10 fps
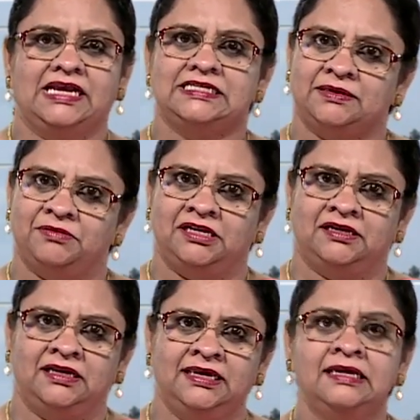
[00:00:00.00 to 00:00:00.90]

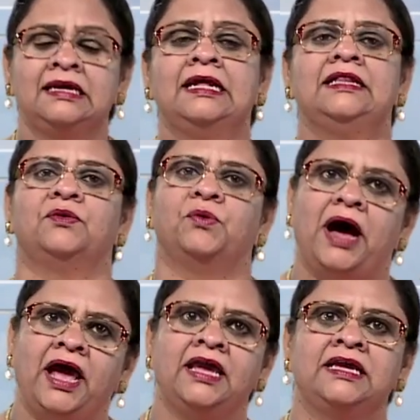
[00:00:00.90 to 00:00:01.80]
Similarly, the
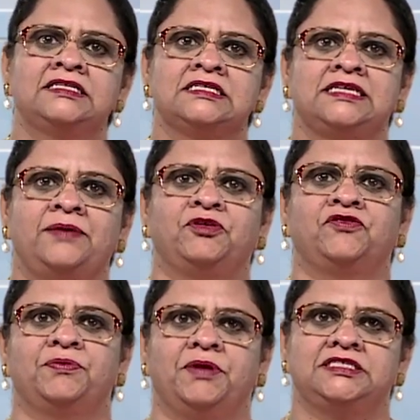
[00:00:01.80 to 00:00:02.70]
y-intercept
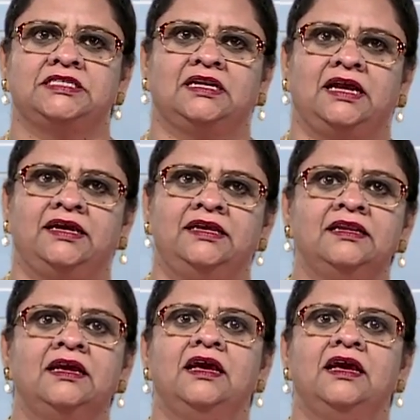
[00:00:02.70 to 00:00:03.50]
of the budget line